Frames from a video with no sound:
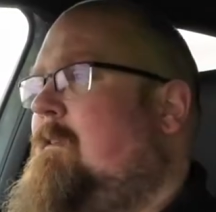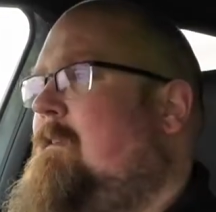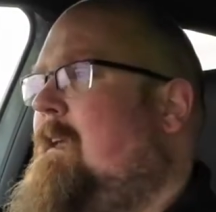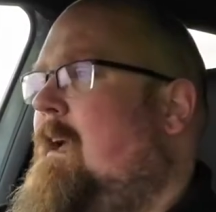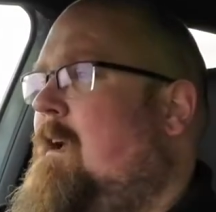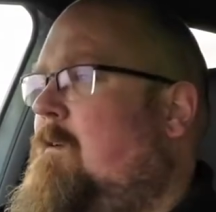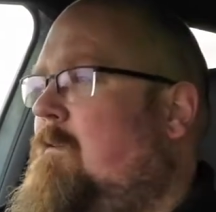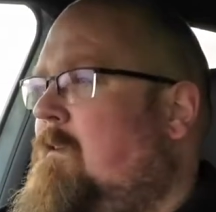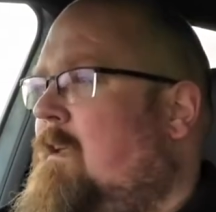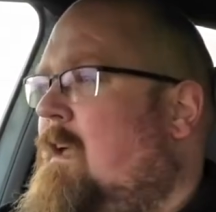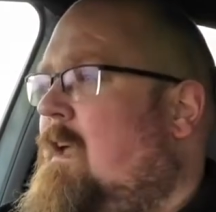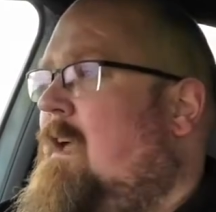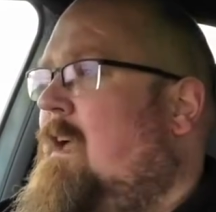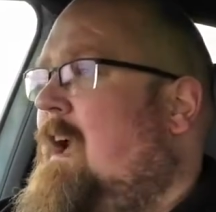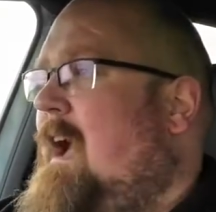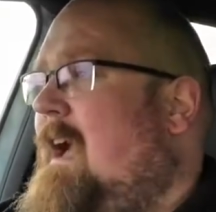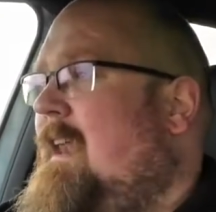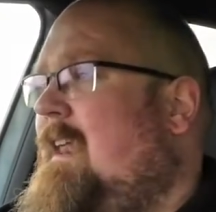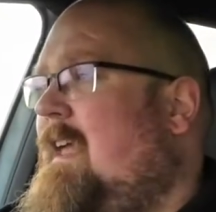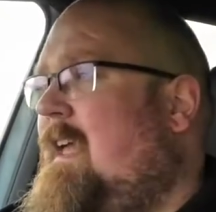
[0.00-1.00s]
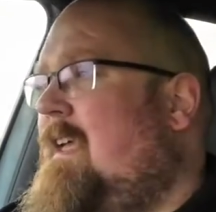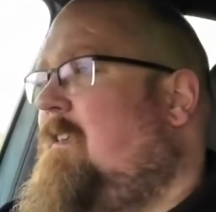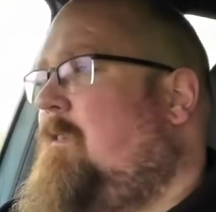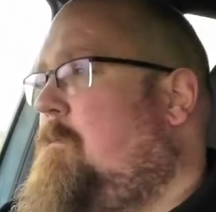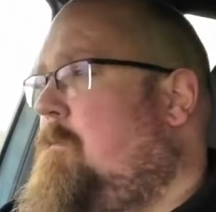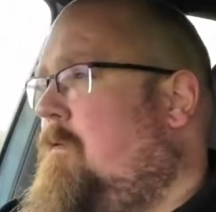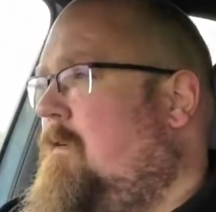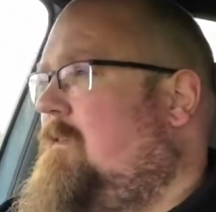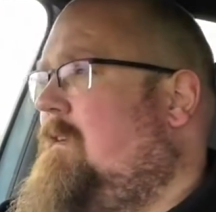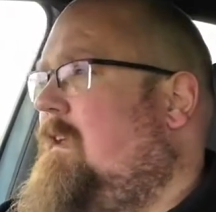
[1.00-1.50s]
down. And it is
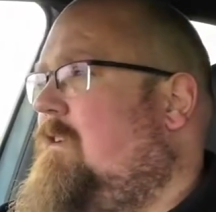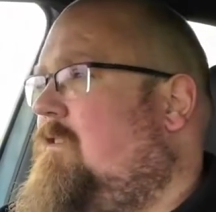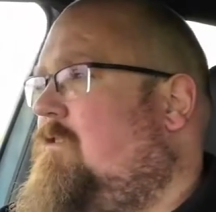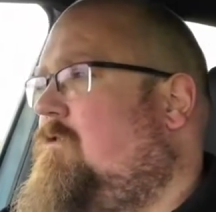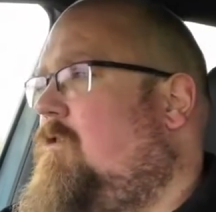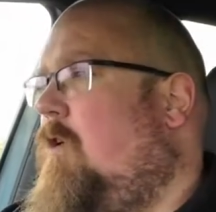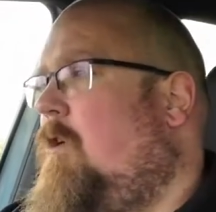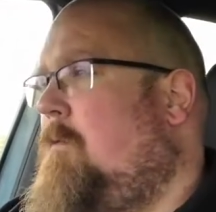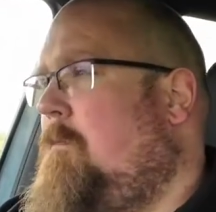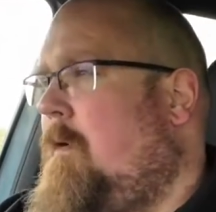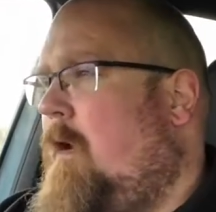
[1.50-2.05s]
pretty strong,